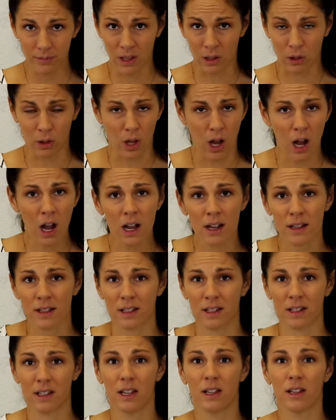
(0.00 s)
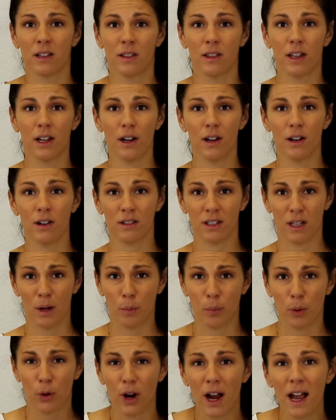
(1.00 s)
lost, they're
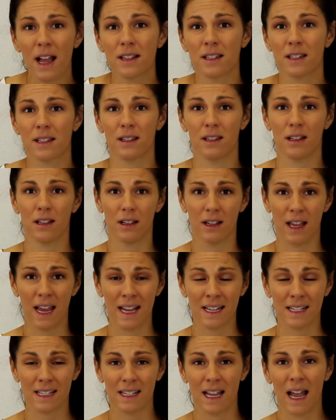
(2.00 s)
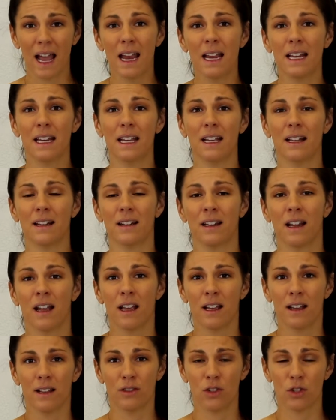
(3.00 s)
depressed, the anxiety and,
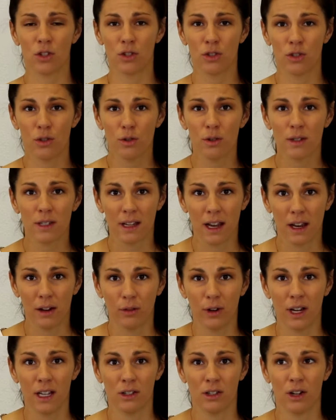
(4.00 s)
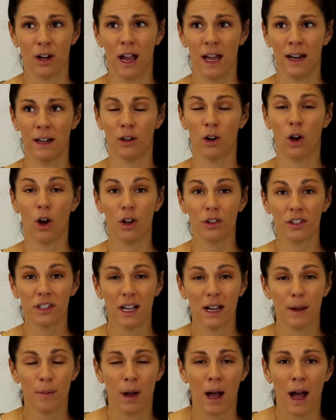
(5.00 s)
and the suicide rates are at an all
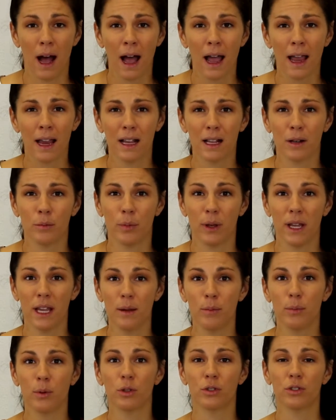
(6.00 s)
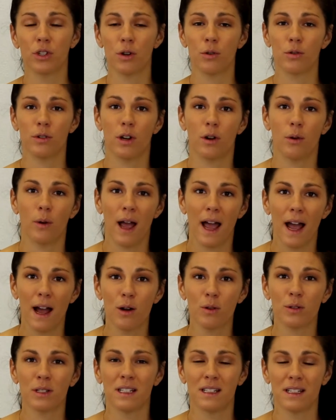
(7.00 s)
time high, and people don't know
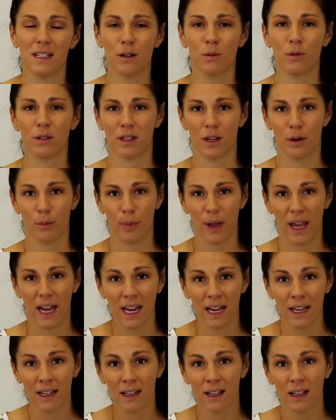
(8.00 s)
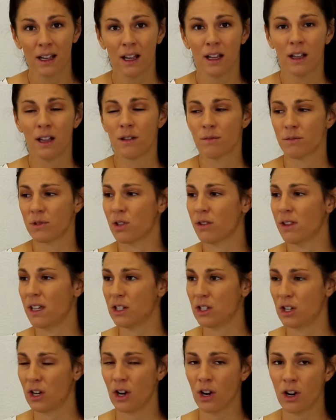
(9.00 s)
how to deal with their pain, so
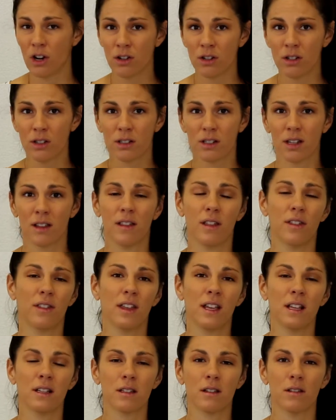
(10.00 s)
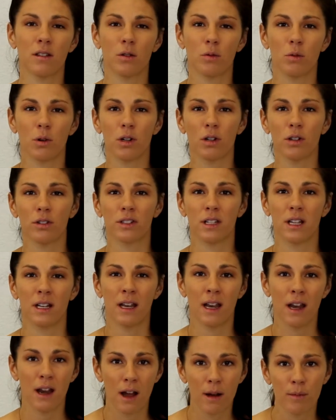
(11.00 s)
they turn to the things of the world to
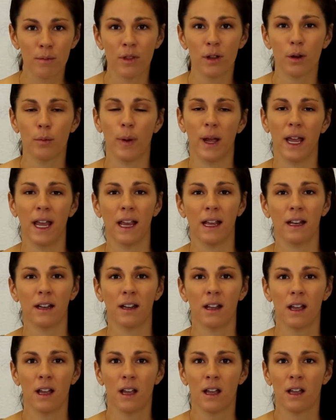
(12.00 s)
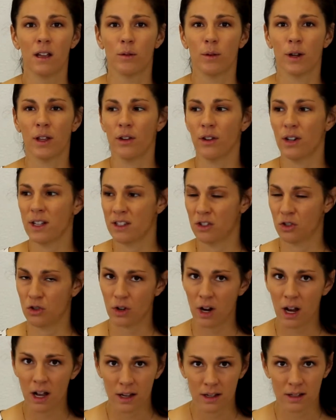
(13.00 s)
numb their pain, whether it's
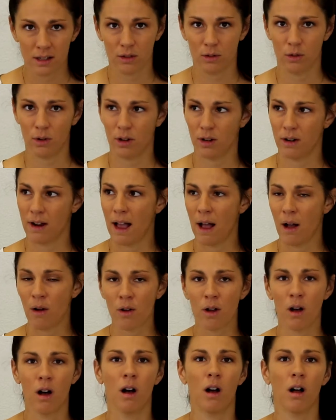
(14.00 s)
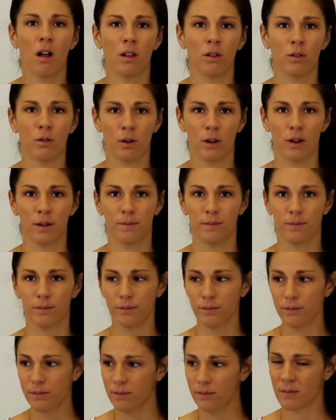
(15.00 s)
drugs or alcohol or
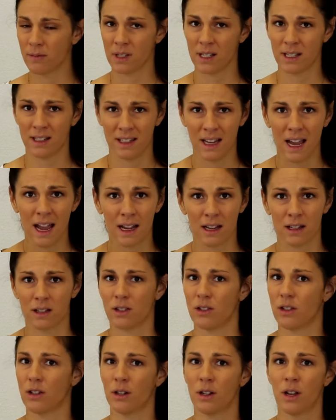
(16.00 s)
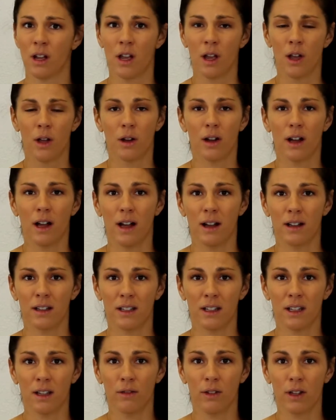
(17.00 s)
sex or uh,
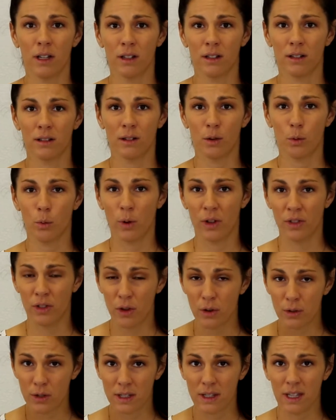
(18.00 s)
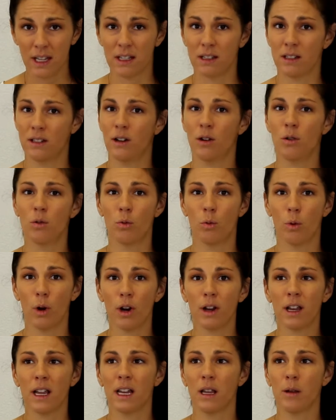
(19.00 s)
even when those things don't
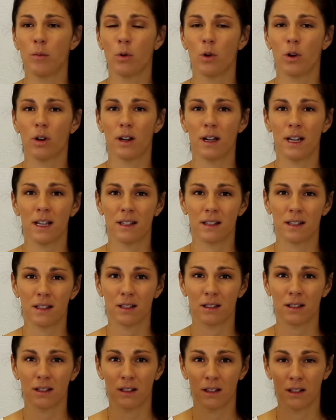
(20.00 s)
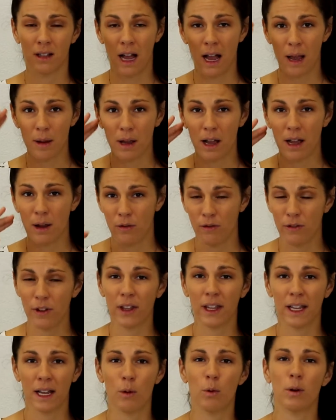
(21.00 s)
work anymore, it's I, I,
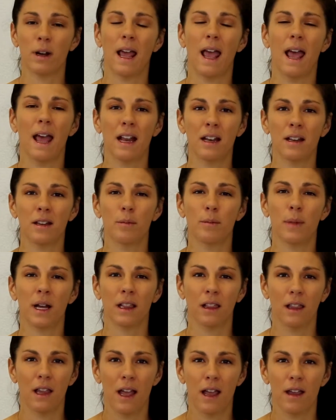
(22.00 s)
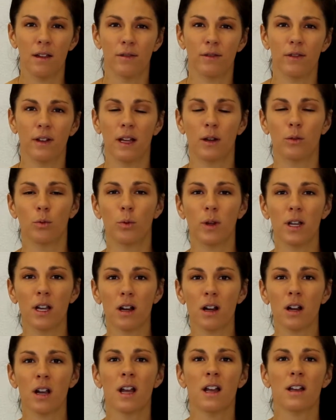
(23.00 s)
feel like I want to end my life. And we
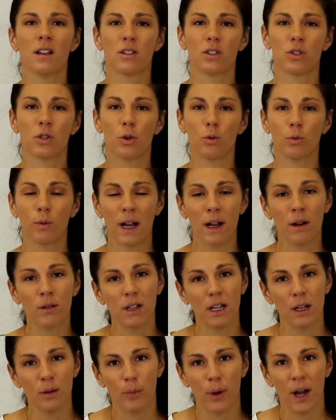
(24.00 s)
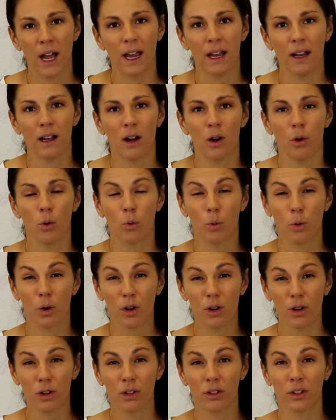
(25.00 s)
are surrounded by a
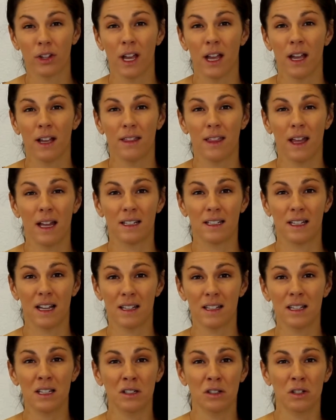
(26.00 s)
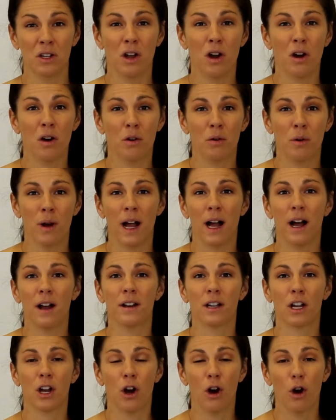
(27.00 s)
world that doesn't know how
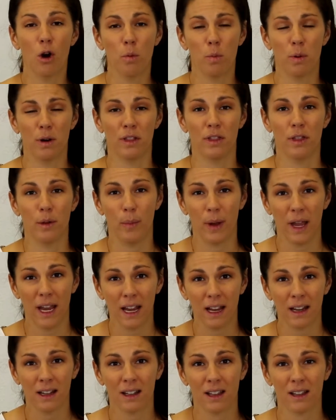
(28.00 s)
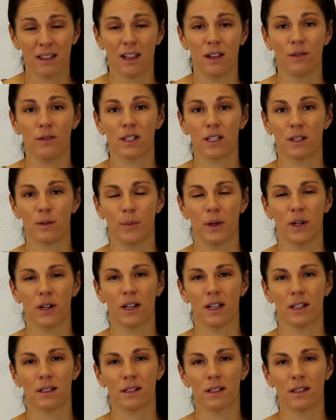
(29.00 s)
to cope with the pain that they've
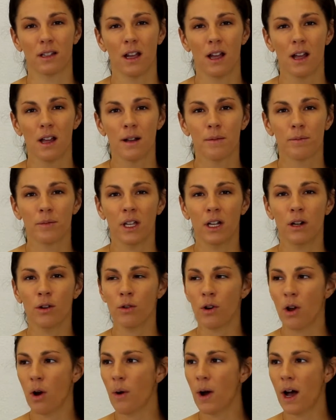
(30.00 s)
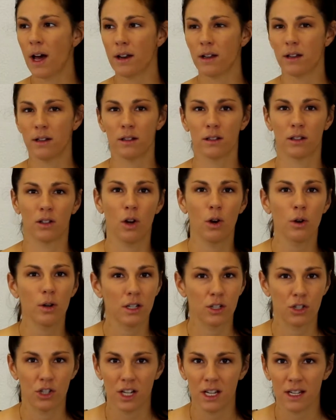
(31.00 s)
experienced. They don't know how to go
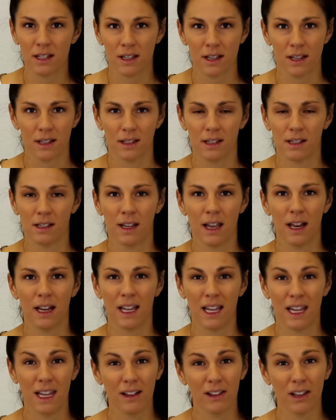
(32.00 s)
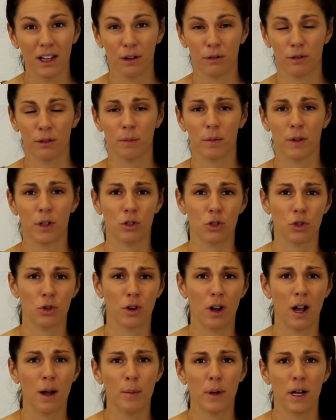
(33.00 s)
to Jesus and get healing from their
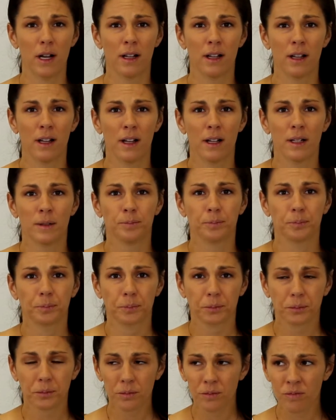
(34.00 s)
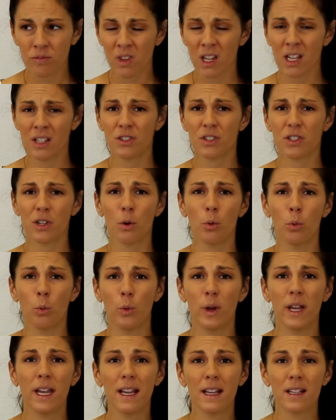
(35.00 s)
trauma. And so,
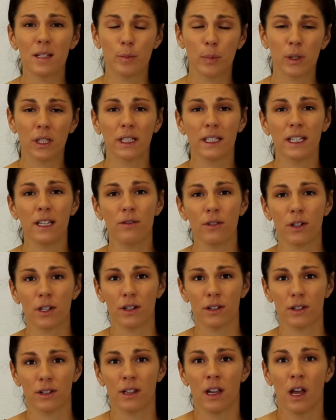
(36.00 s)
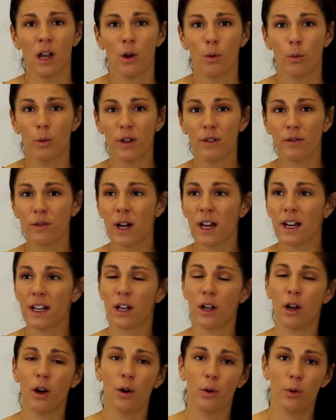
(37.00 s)
we as believers, we've got to
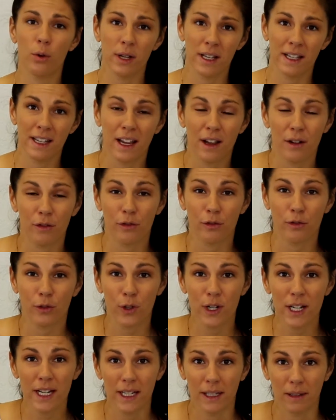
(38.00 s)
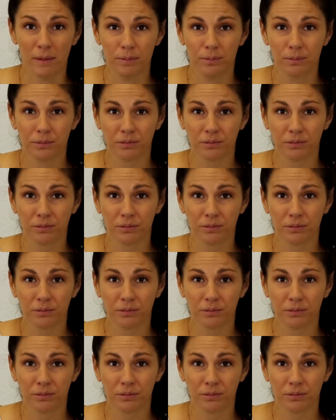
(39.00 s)
go and get free.